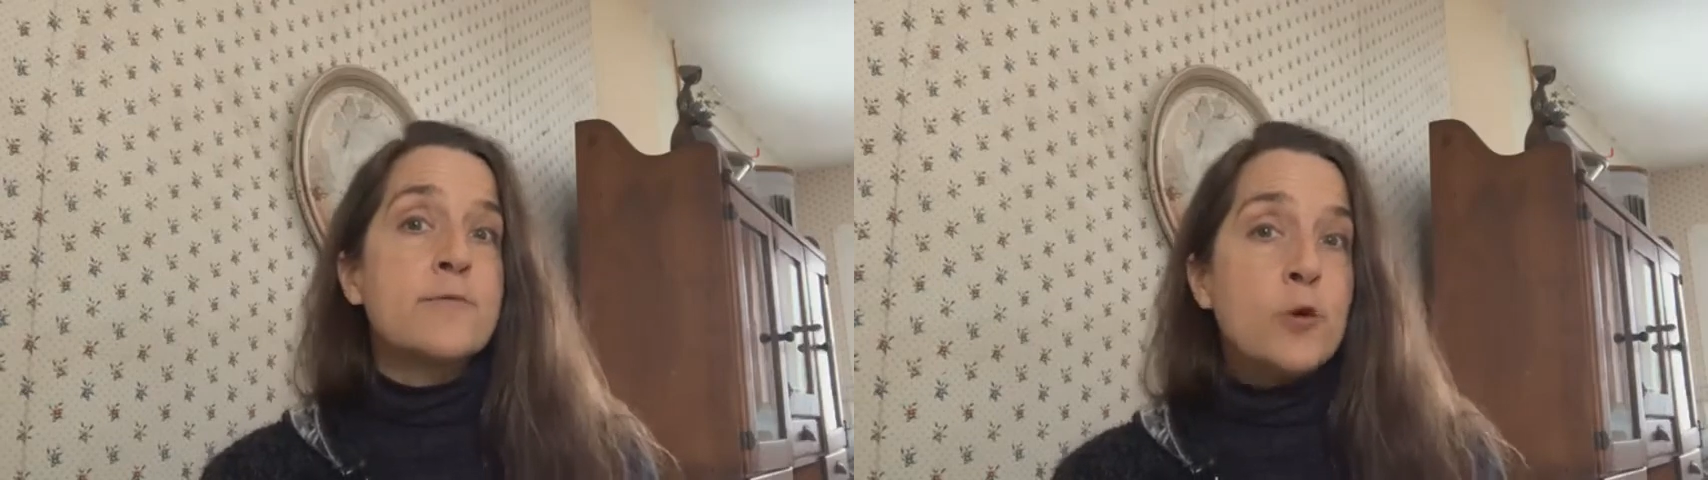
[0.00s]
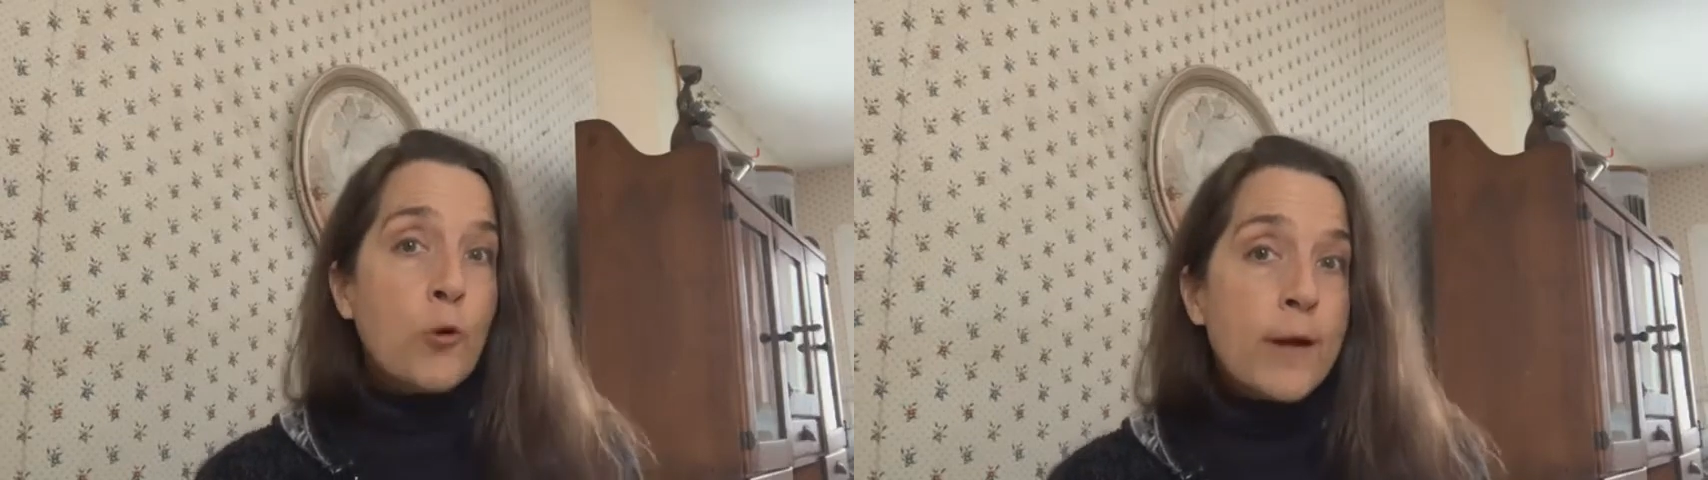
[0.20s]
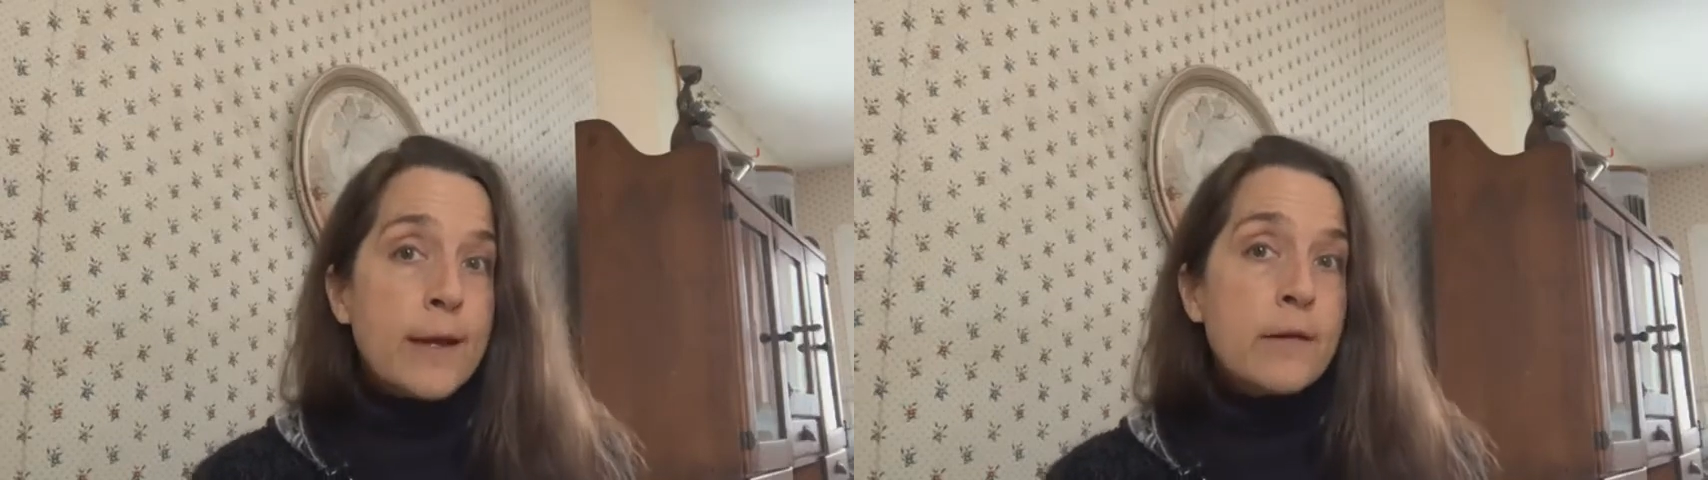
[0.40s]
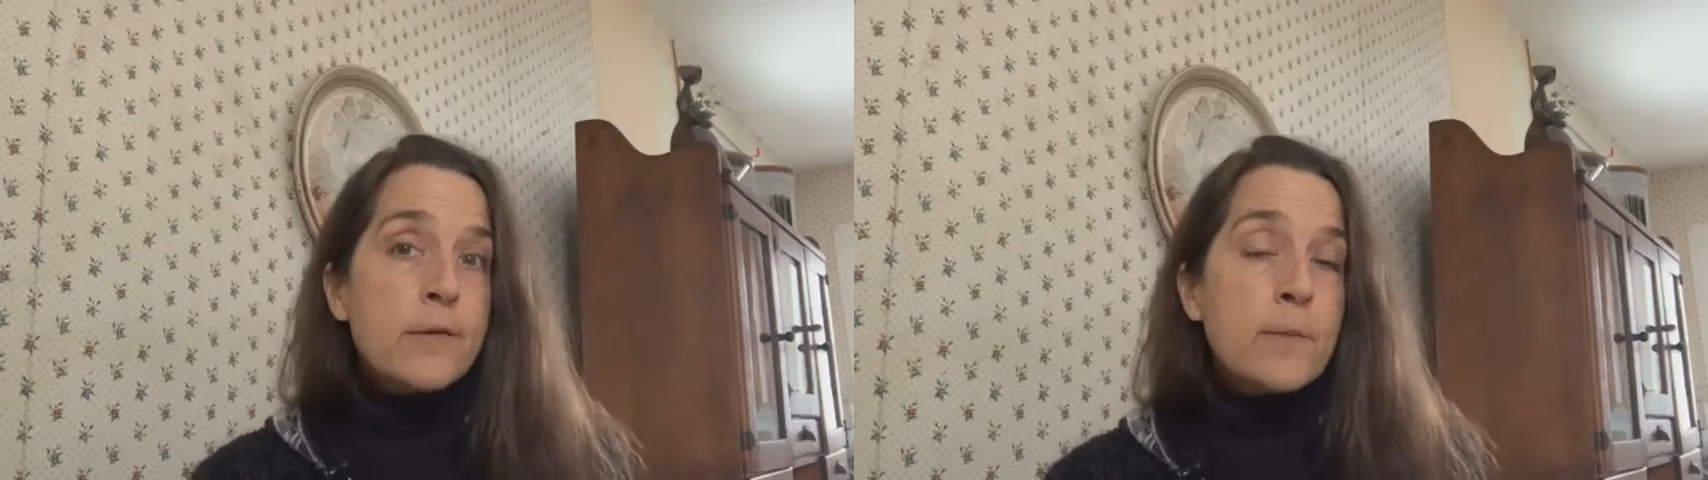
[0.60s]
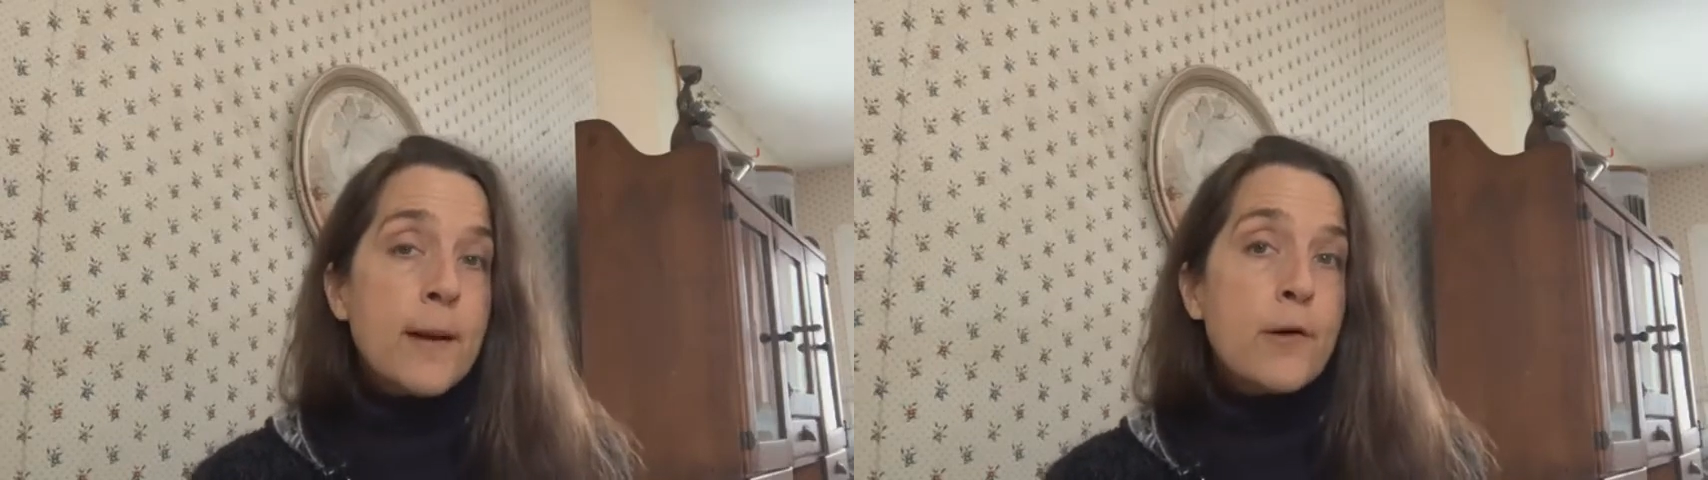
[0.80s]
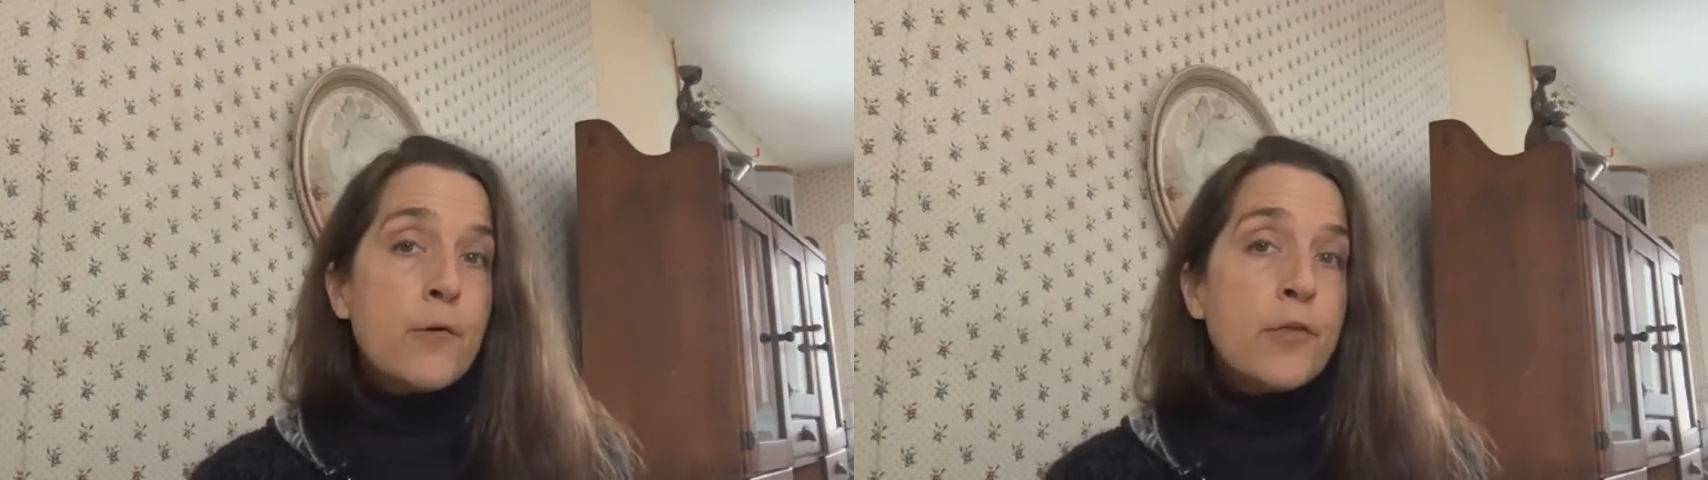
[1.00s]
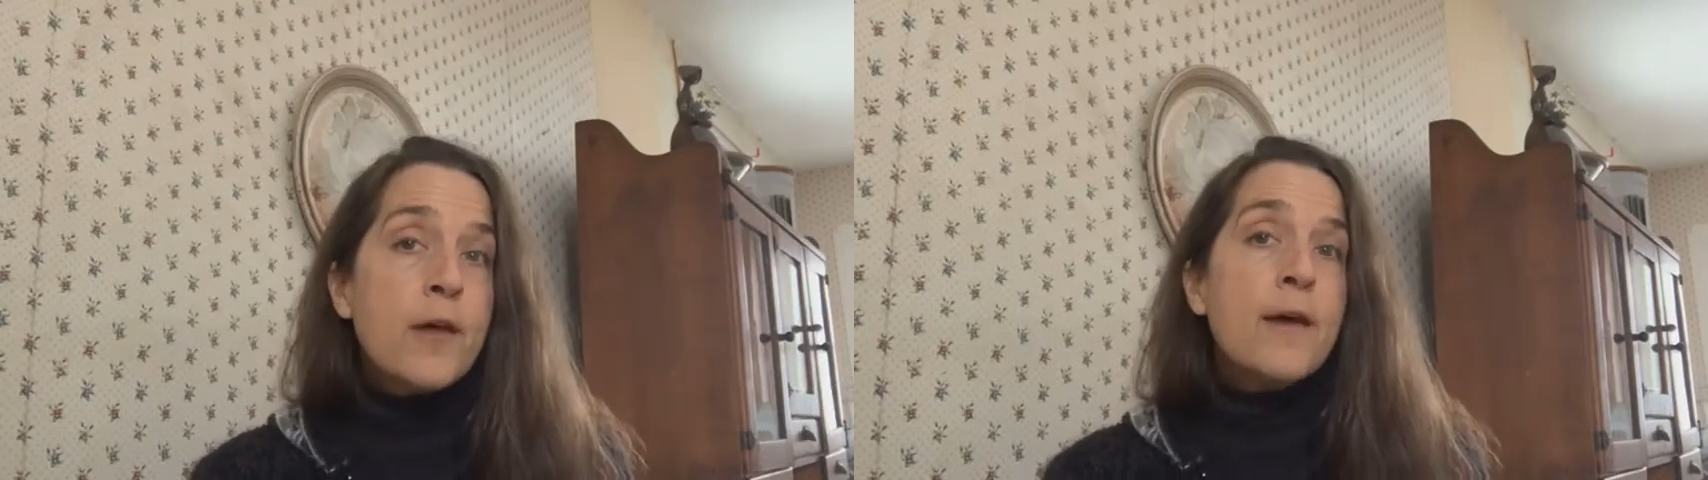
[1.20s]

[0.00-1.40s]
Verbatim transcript: toy out of their mouth.